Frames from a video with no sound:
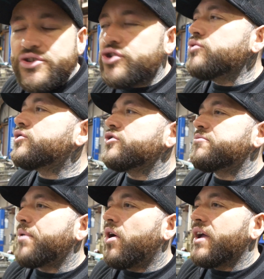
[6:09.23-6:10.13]
You
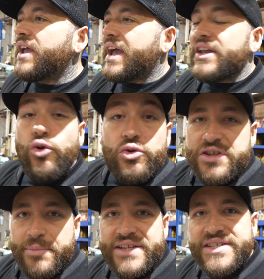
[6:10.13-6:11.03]
could buy a
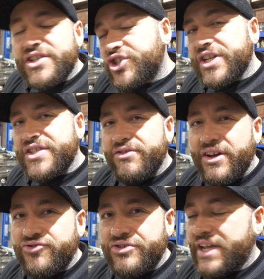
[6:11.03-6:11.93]
automatic
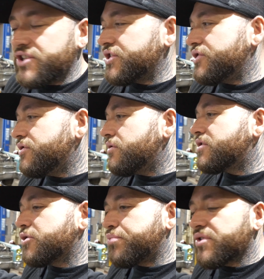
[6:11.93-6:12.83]
GS300 engine. You
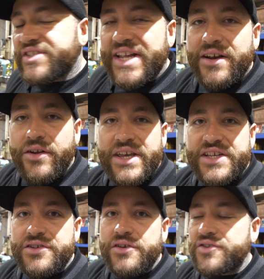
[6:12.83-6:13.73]
could put standalone
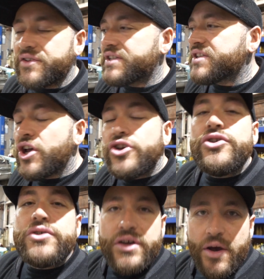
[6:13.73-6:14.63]
ECUs on this.
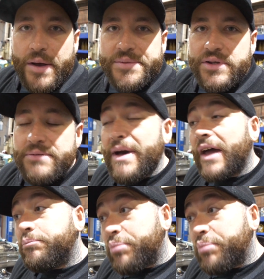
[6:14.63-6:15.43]
You could go absolutely mad.